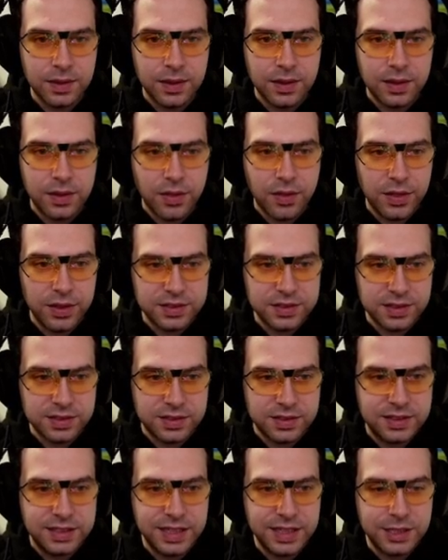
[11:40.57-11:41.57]
This is
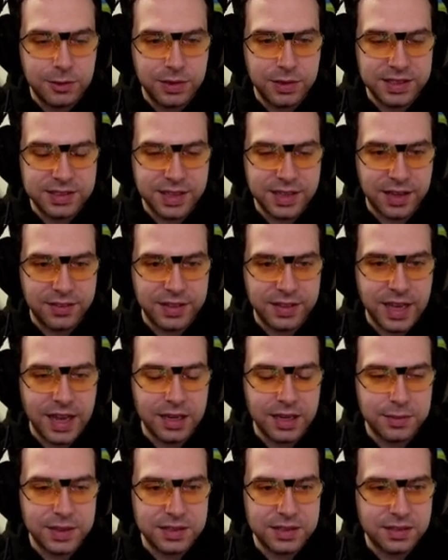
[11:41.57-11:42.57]
decreasing the
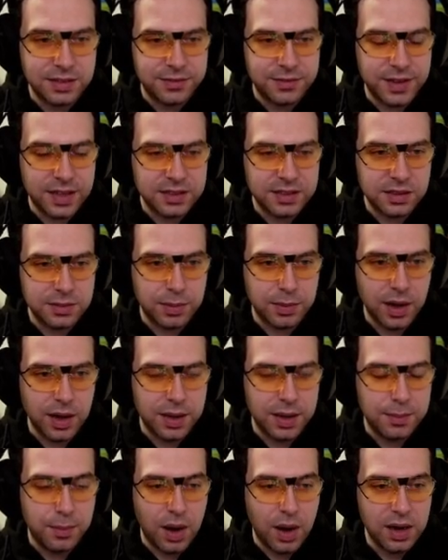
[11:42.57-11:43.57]
enemy's defenses by
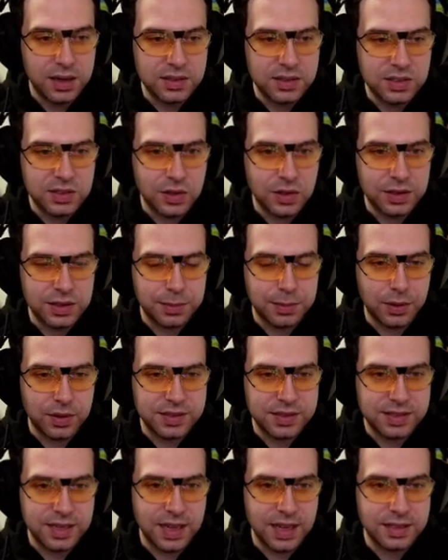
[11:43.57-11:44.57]

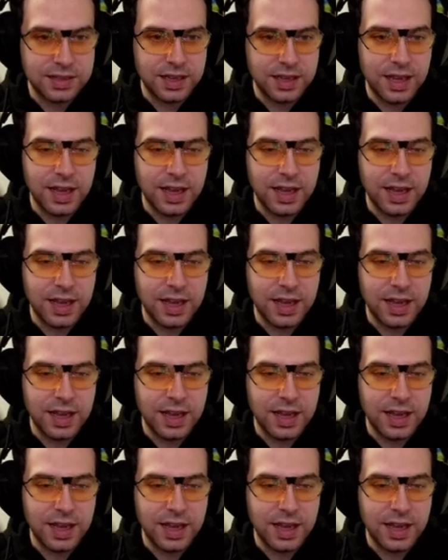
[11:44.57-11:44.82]
-30%,